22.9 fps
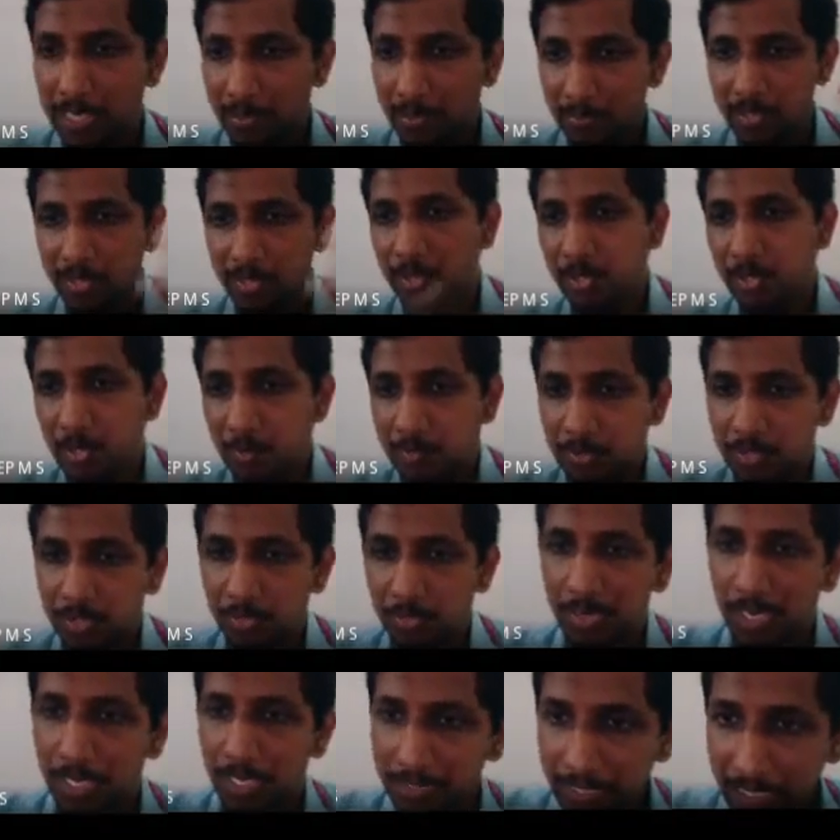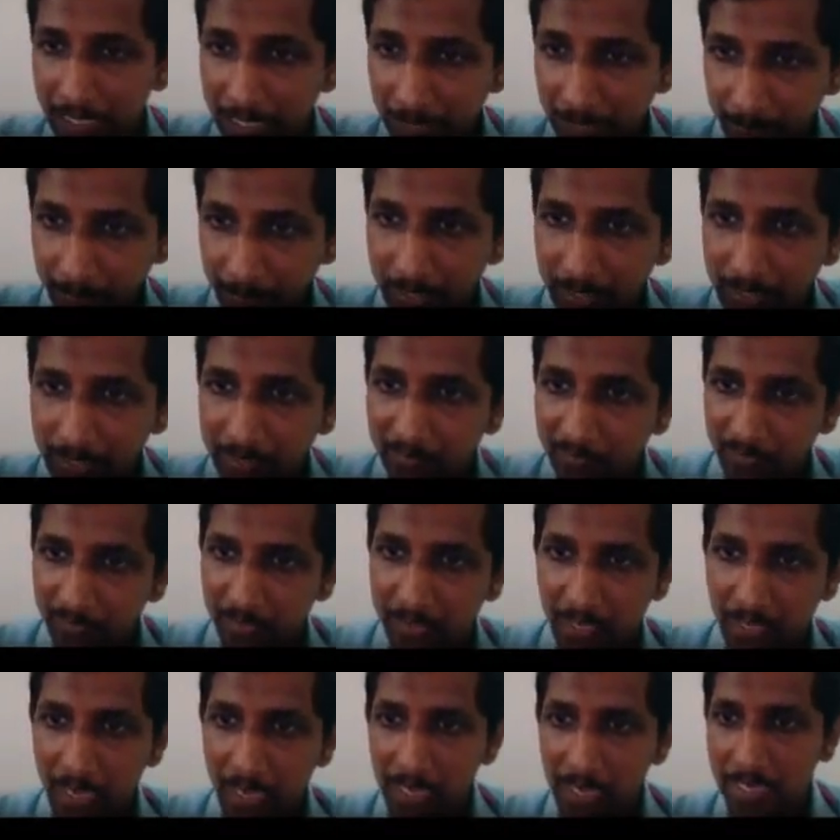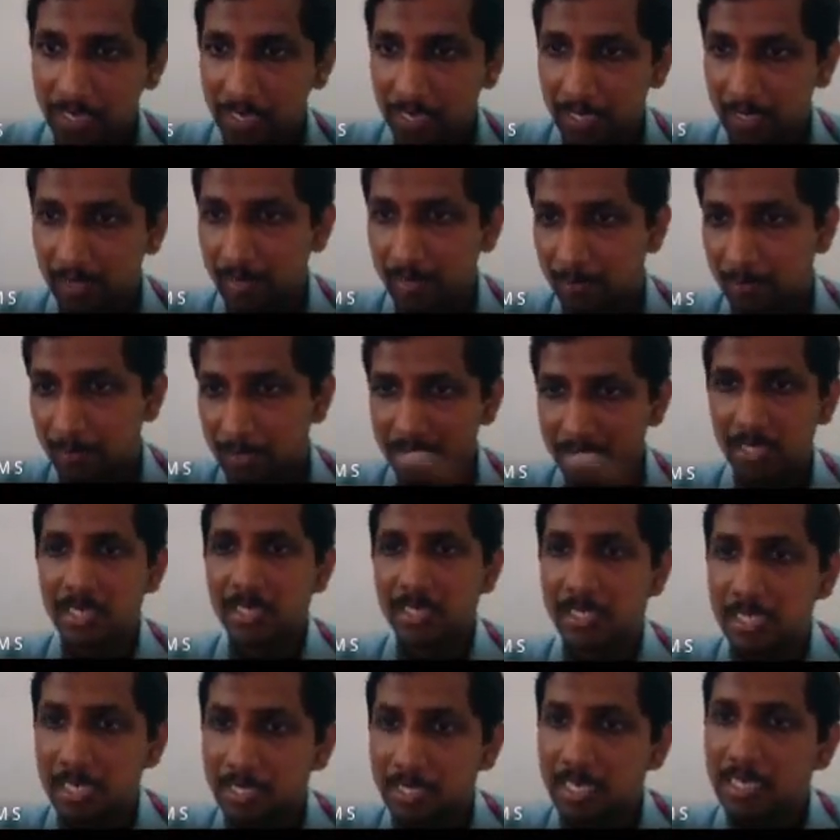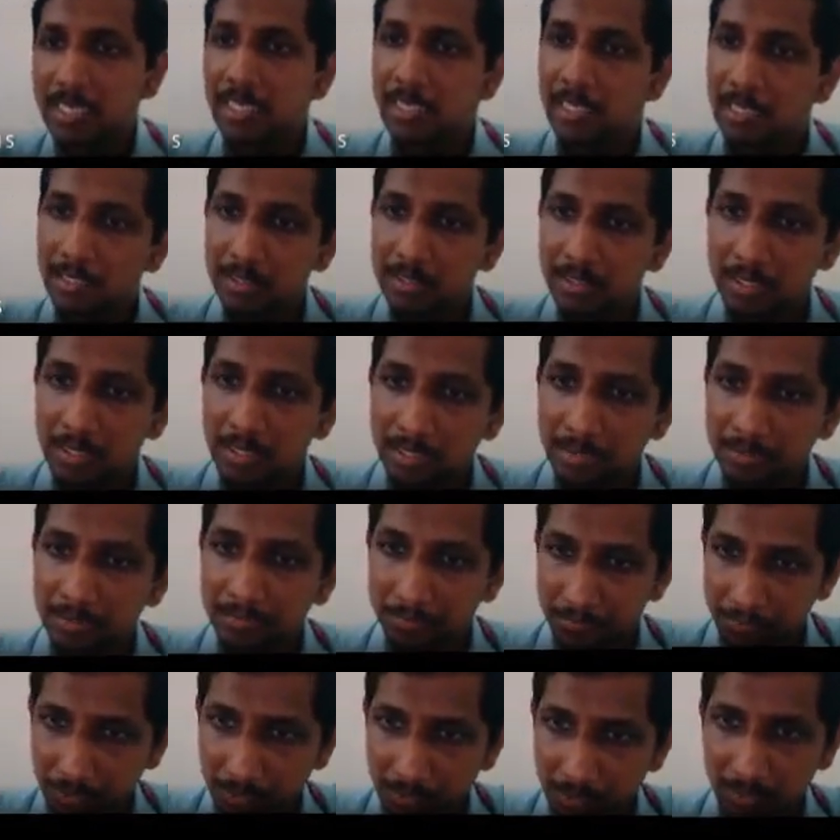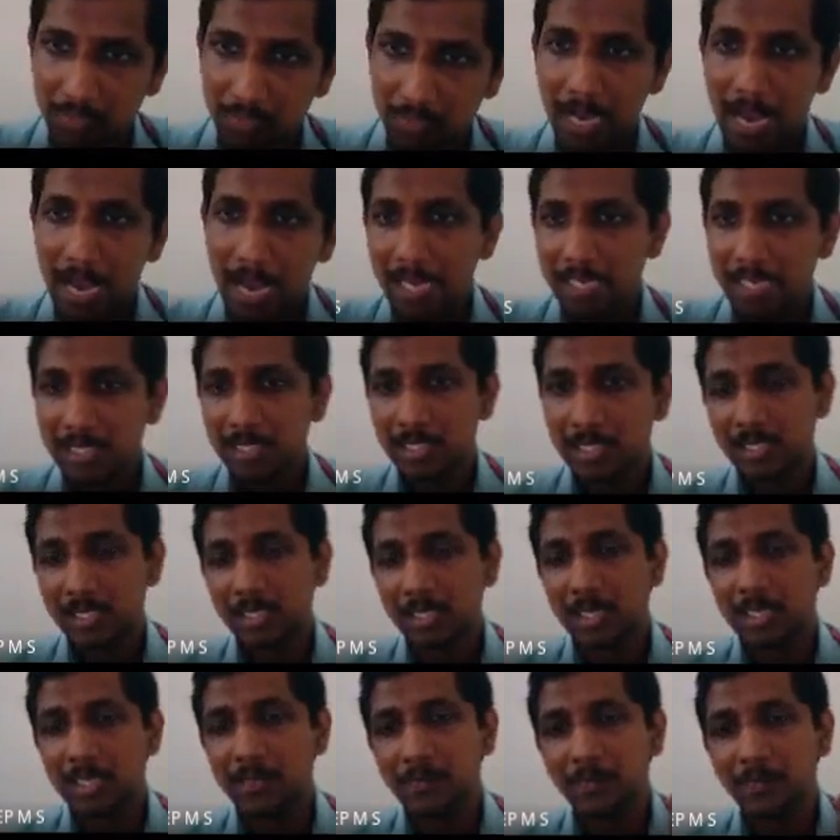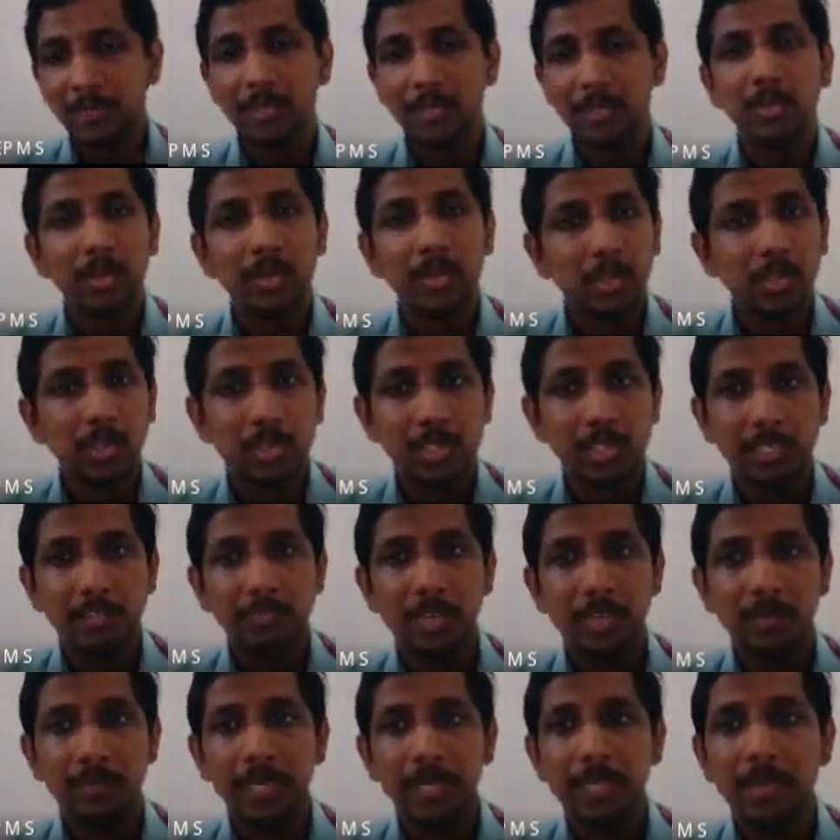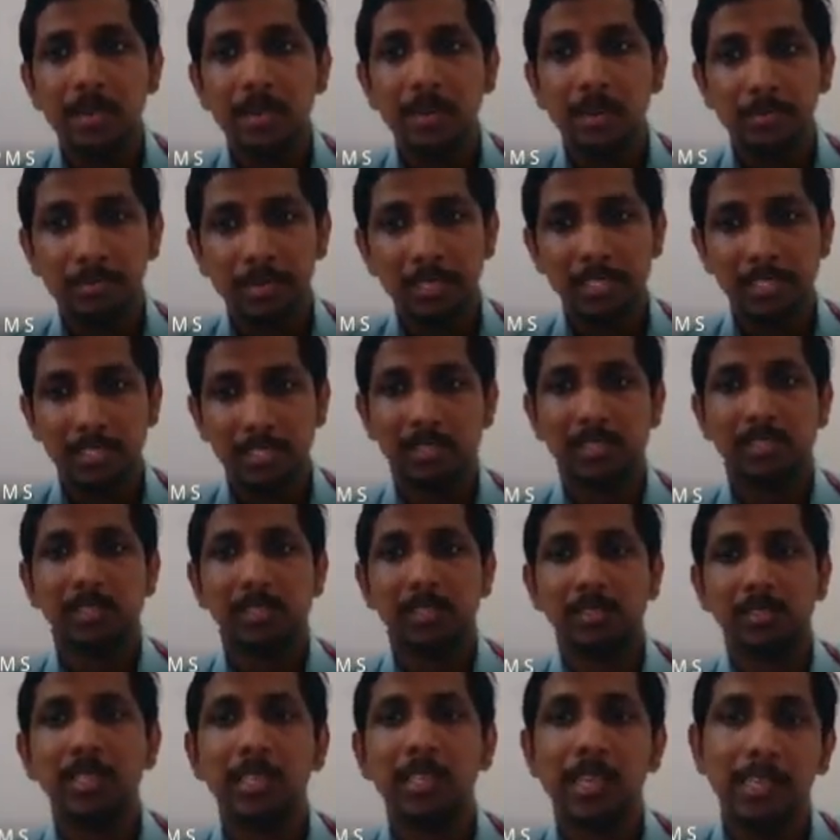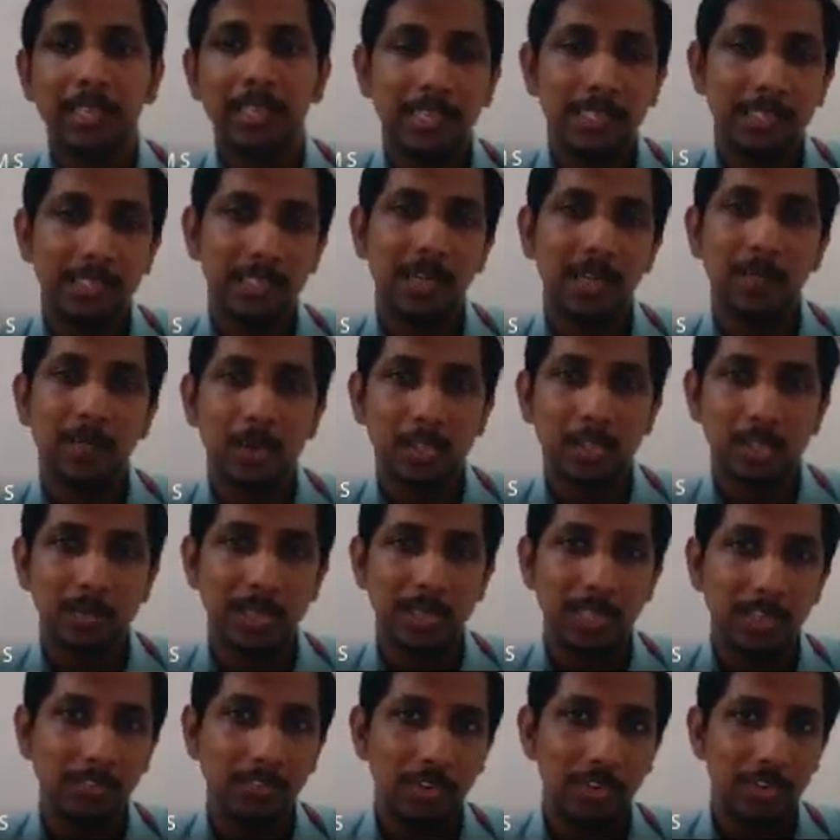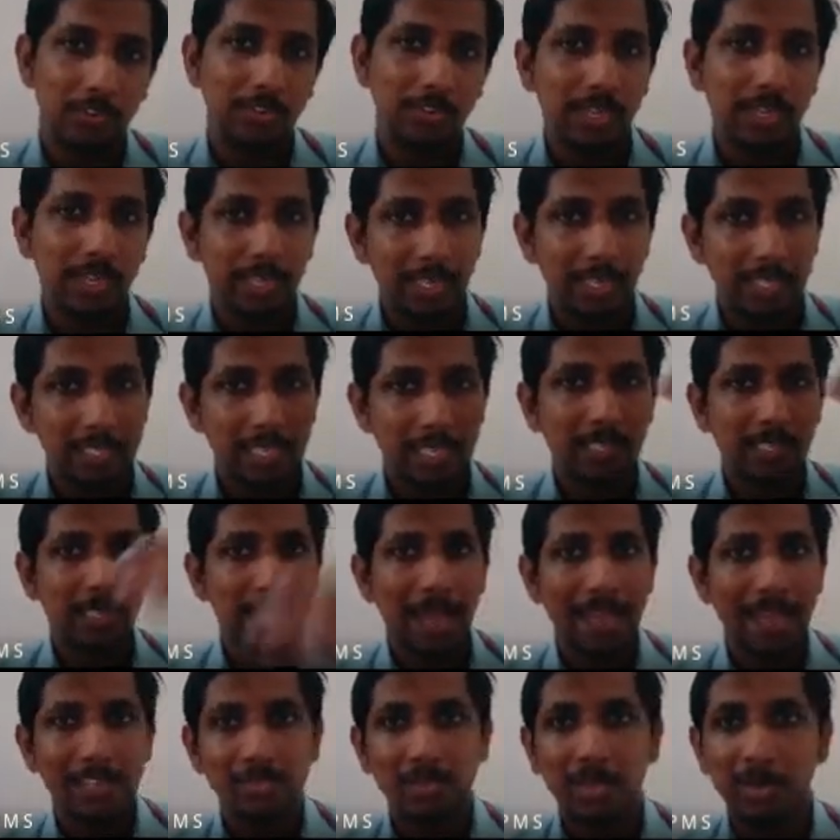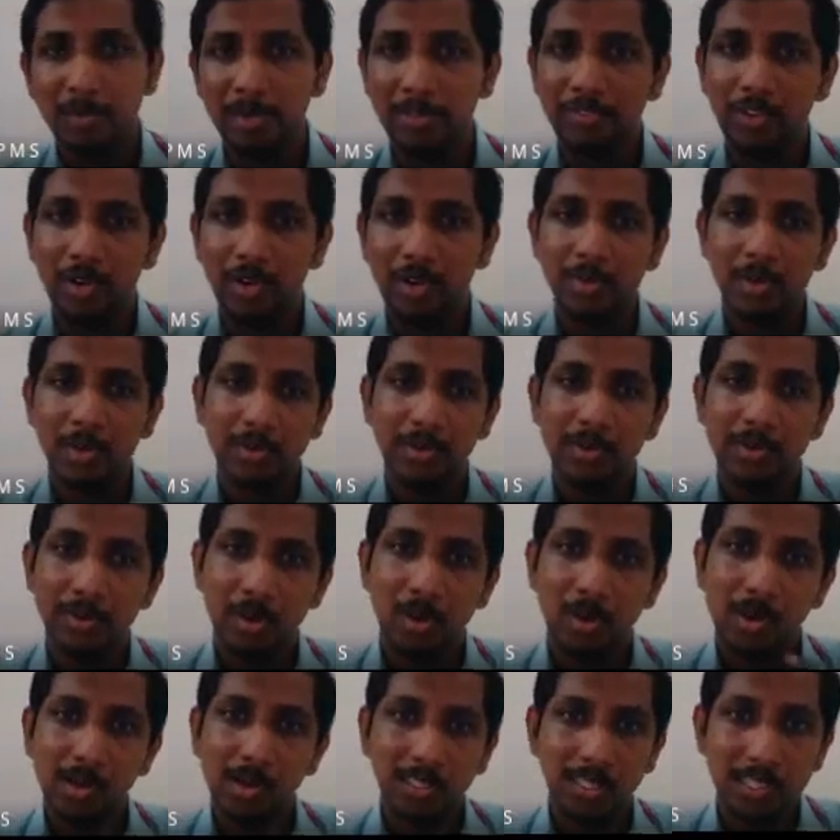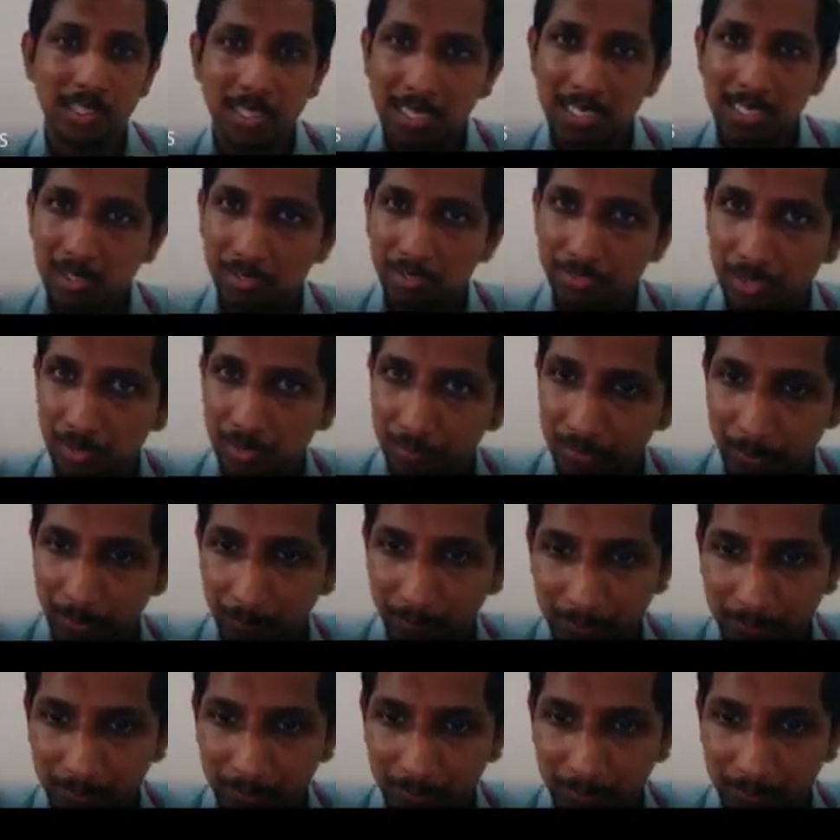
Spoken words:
able to observe like that, and please understand that the cracks due to torsion will be always inclined at approximately 45 degrees, and cracks will be formed on all the sides of your beam.